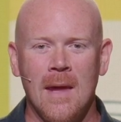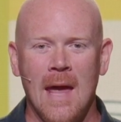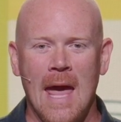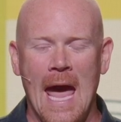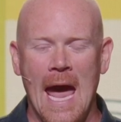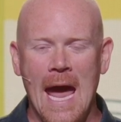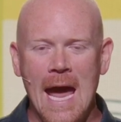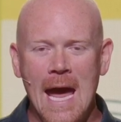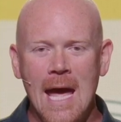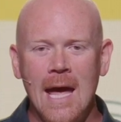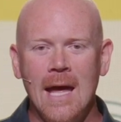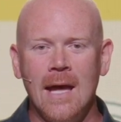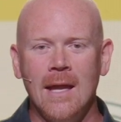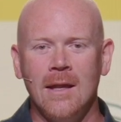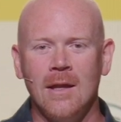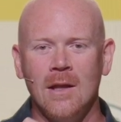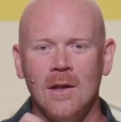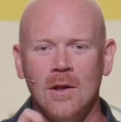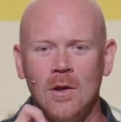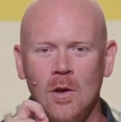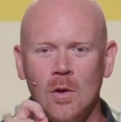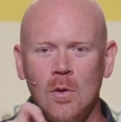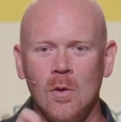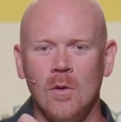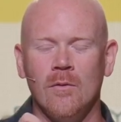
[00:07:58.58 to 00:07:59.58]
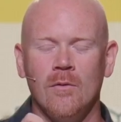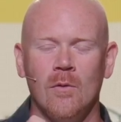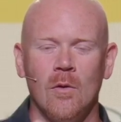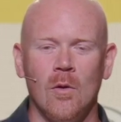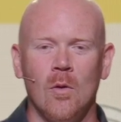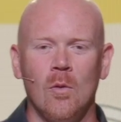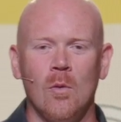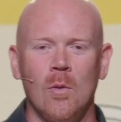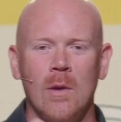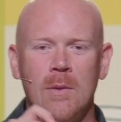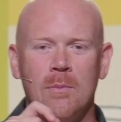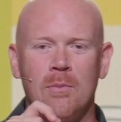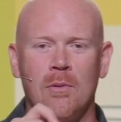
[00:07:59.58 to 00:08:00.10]
and
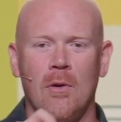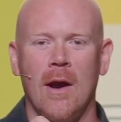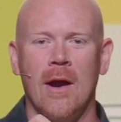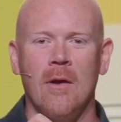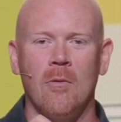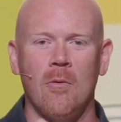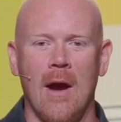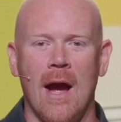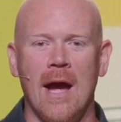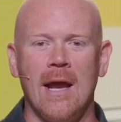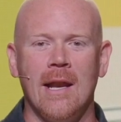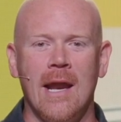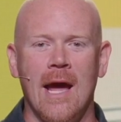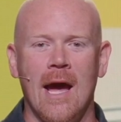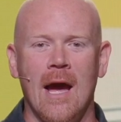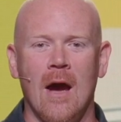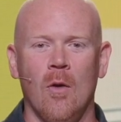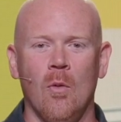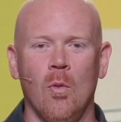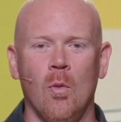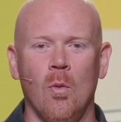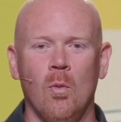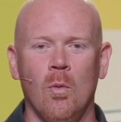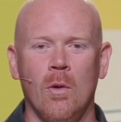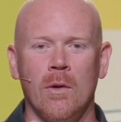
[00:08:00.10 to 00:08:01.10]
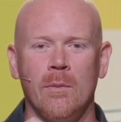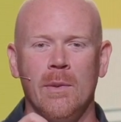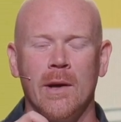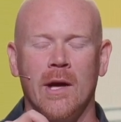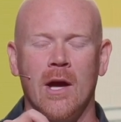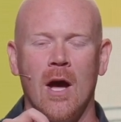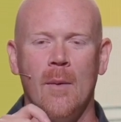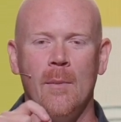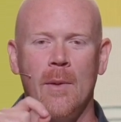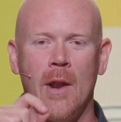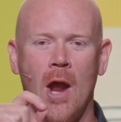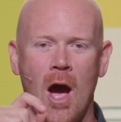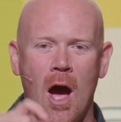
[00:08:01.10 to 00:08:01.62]
Louisville, we pray right now, would
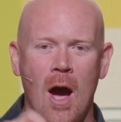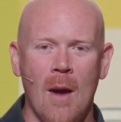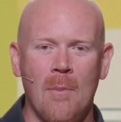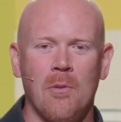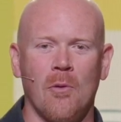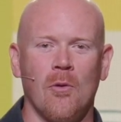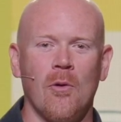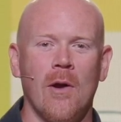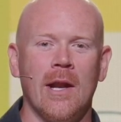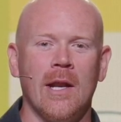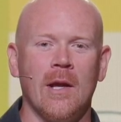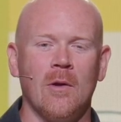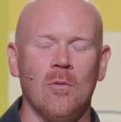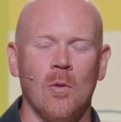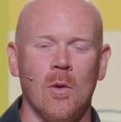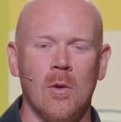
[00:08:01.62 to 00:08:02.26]
become an operating